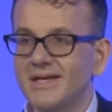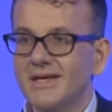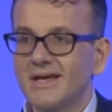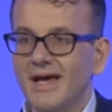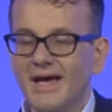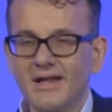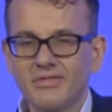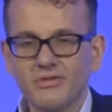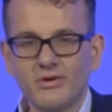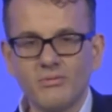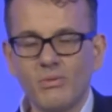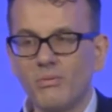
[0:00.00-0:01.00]
And I
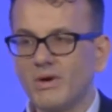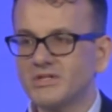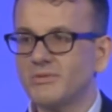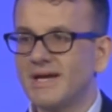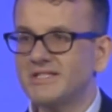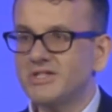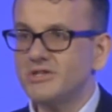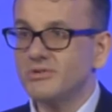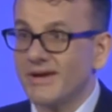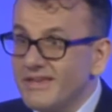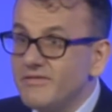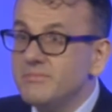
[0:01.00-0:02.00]
thought, well, what do I do? Do I
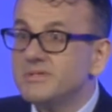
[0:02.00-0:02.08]
give him